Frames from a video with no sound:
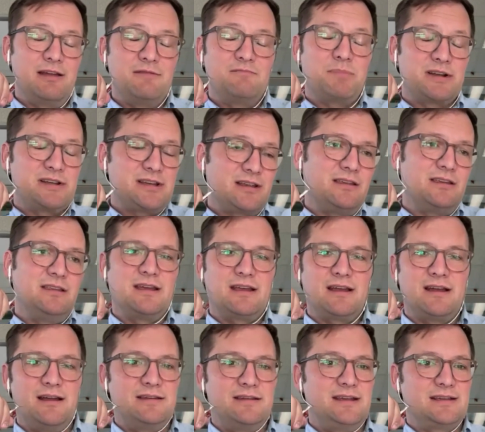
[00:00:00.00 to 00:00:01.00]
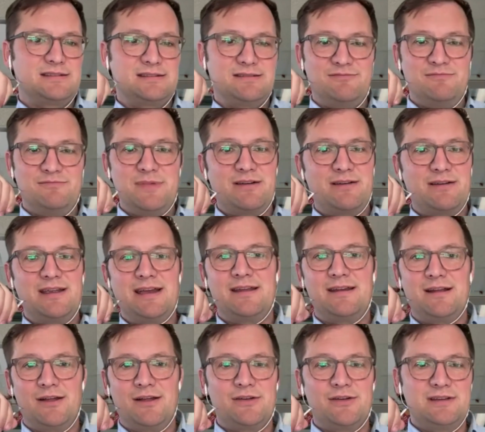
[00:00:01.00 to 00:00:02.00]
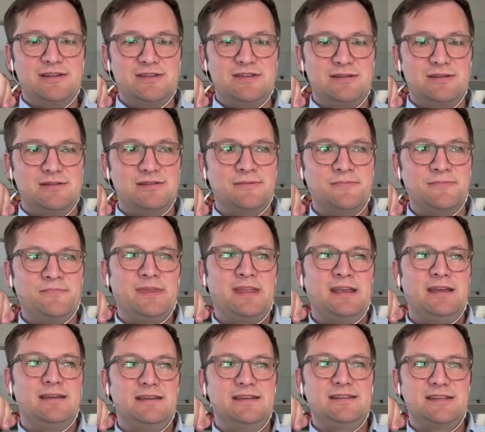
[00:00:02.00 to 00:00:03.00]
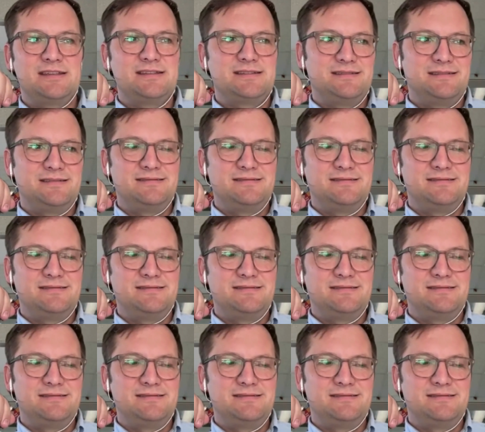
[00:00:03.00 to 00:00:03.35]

particularly in the context of myriad other issues, is just,